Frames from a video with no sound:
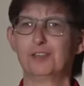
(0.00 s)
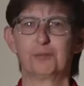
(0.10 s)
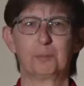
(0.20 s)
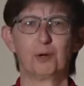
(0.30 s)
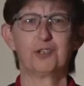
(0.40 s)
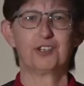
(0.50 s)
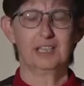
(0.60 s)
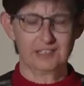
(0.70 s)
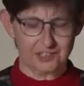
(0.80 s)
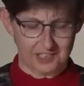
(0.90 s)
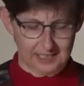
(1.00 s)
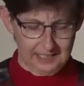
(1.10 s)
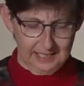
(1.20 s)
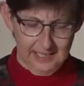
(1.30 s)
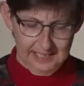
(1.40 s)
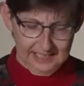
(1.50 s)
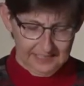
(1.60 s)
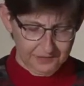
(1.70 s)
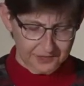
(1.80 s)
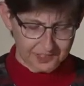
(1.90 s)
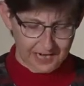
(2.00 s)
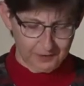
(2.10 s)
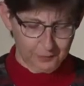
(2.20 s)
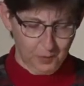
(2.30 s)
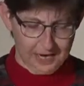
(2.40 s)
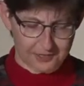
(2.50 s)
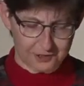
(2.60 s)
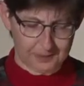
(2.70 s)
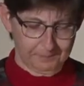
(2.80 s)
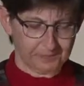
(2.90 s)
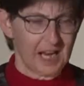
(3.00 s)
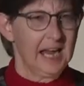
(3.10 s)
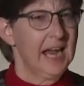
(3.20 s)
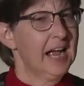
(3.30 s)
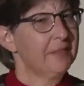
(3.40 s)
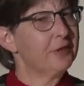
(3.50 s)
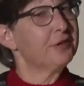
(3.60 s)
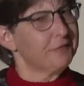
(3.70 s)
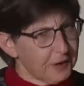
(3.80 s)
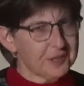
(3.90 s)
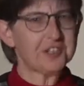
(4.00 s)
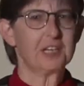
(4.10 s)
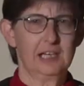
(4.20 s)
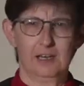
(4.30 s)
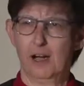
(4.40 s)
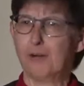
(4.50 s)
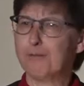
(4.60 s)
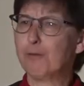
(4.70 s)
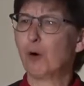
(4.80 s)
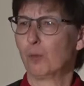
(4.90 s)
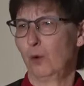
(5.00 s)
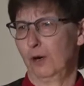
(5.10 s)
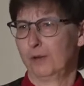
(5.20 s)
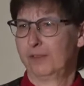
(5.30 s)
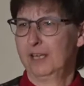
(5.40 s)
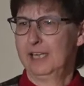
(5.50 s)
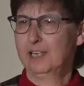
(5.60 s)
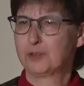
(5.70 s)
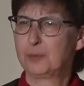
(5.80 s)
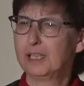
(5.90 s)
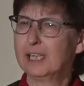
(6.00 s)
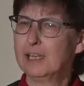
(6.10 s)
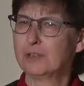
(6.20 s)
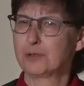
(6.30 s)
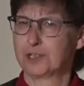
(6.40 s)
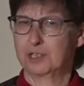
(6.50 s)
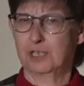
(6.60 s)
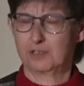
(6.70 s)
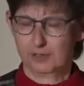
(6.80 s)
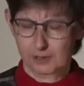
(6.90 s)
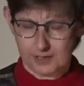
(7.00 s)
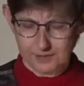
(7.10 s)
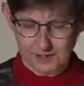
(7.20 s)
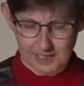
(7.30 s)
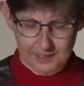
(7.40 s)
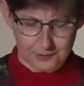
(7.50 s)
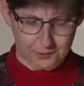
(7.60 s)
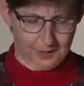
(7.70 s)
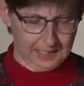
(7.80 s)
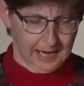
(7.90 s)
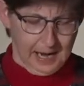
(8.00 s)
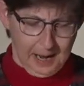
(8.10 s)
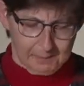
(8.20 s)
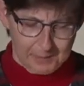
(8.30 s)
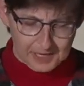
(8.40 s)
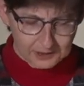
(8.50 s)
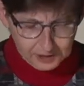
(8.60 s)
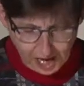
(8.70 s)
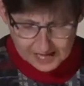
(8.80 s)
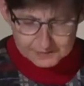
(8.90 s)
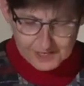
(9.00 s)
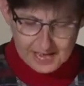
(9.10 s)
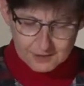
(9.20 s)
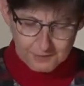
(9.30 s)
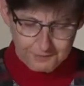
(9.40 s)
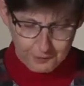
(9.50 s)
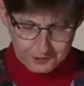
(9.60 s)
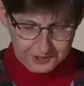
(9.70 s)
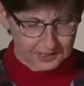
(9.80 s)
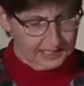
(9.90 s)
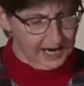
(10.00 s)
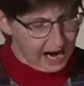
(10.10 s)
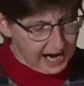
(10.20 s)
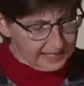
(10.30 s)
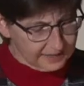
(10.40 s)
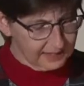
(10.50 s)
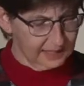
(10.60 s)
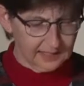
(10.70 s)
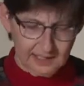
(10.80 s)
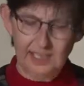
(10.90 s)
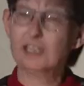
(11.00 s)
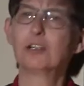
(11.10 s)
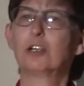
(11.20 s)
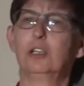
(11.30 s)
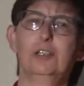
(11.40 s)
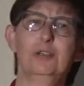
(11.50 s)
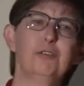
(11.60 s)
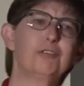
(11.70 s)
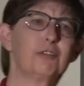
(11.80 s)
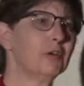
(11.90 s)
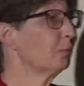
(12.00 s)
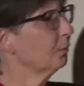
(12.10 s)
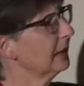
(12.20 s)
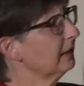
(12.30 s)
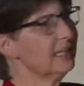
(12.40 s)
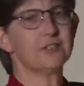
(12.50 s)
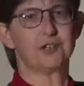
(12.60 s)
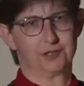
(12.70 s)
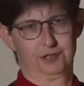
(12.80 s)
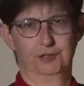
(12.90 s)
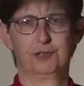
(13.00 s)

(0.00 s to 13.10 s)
this burgeoning city in the Southwest. The diversity of Fort Worth is really interesting to look at the history. But a lot of that diversity, I think, includes religious